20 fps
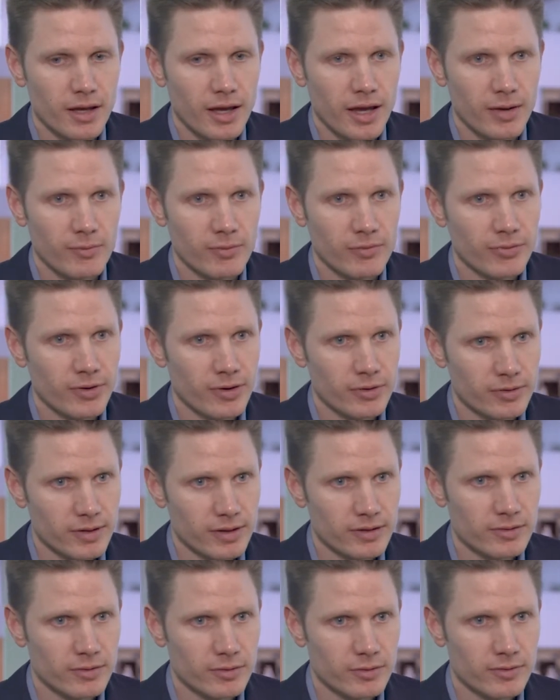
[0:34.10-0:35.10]
And we found
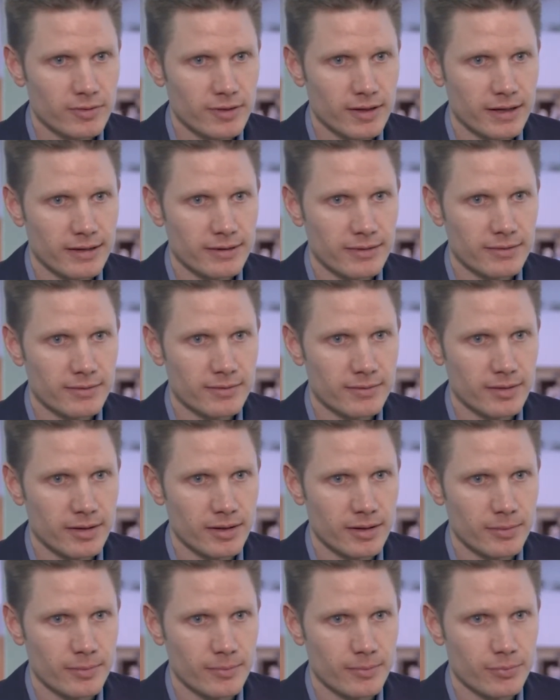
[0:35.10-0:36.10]
that those cells
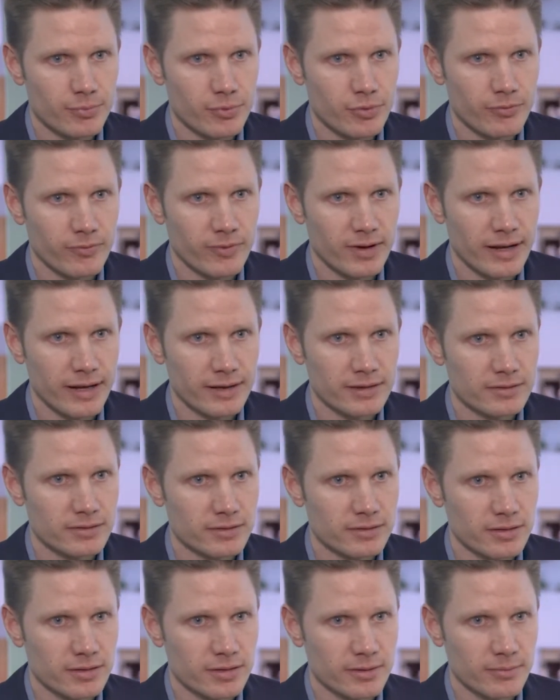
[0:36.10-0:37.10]
provide
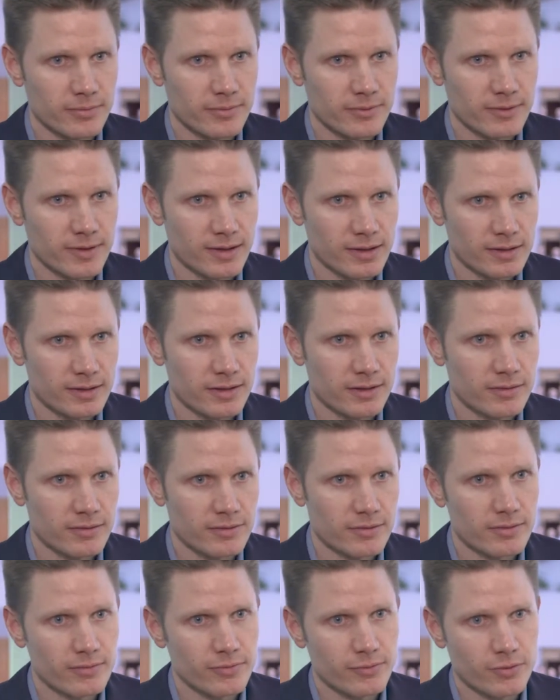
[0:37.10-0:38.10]

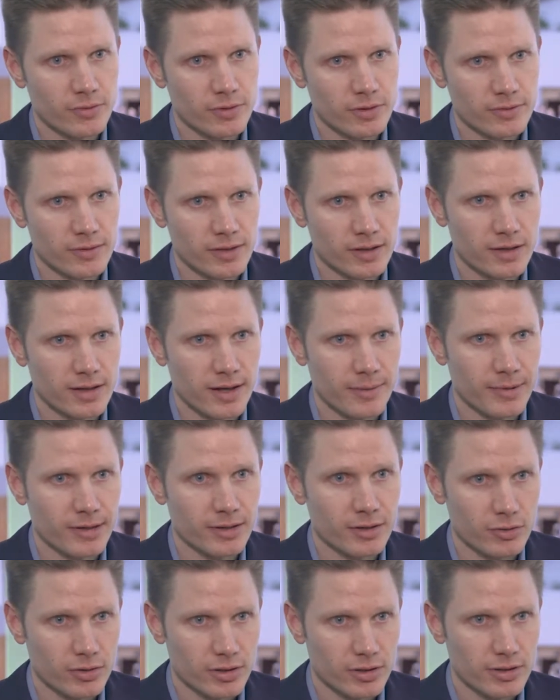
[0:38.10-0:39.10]
signals for the incoming
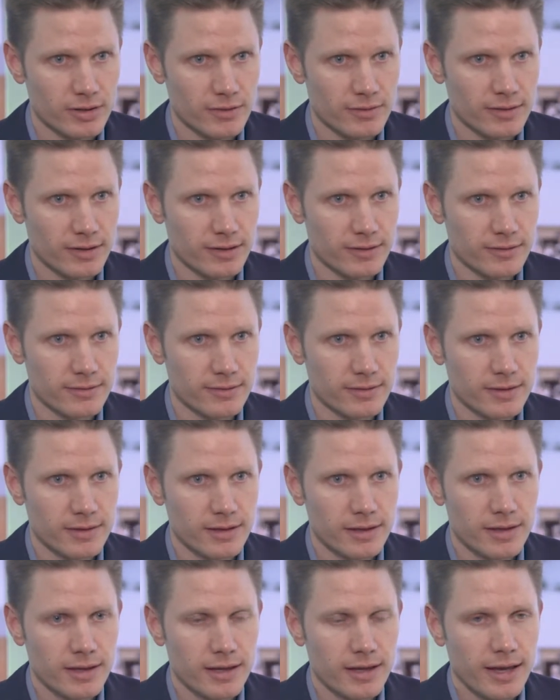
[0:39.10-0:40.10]
donor T cells,
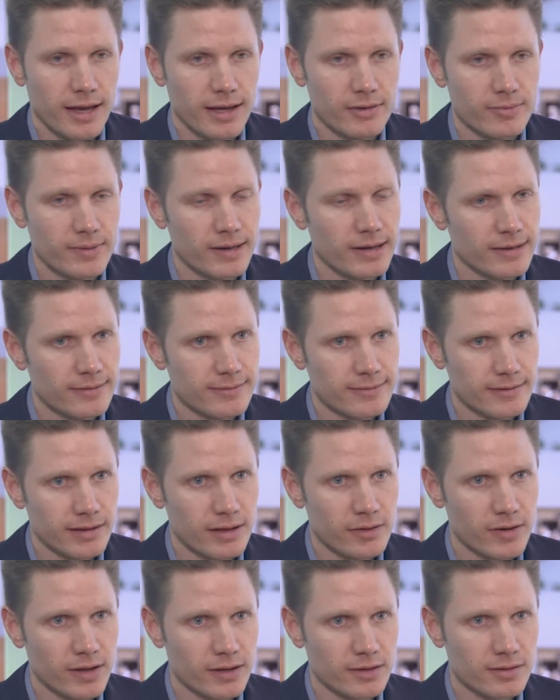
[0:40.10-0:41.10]
as well as
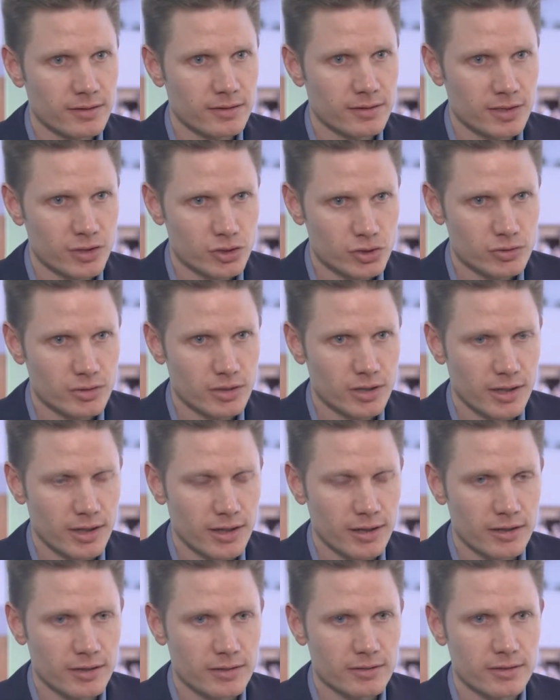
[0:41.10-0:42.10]
direct tissue
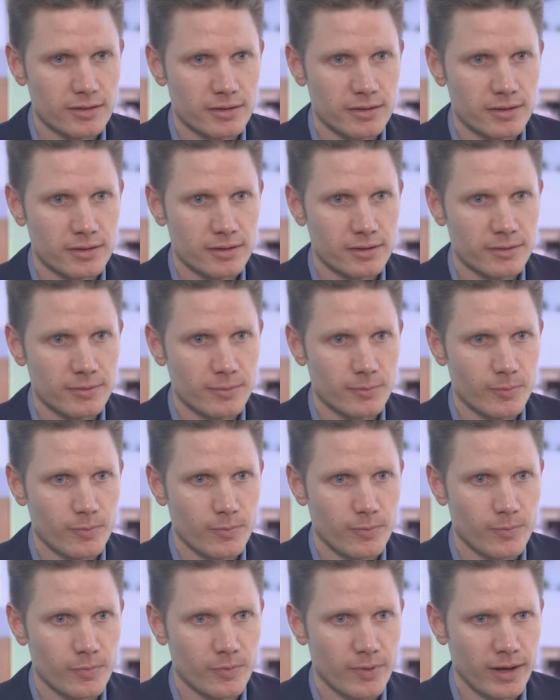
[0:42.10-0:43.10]
target
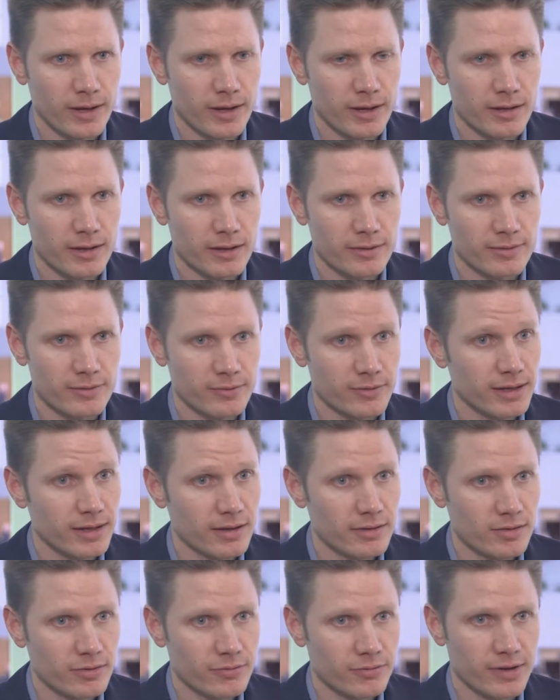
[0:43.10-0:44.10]
via the
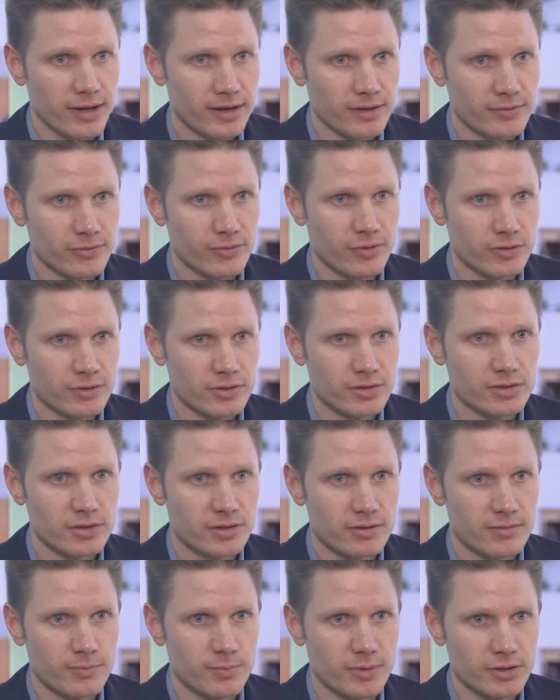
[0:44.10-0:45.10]
release of reactive
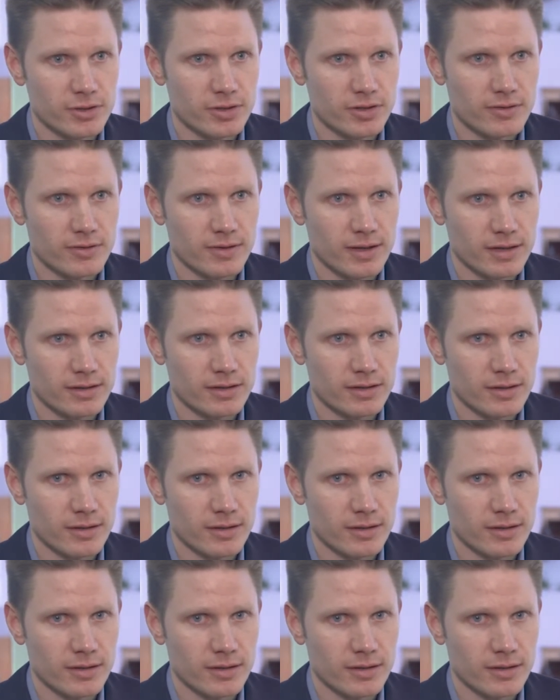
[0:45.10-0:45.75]
oxygen species that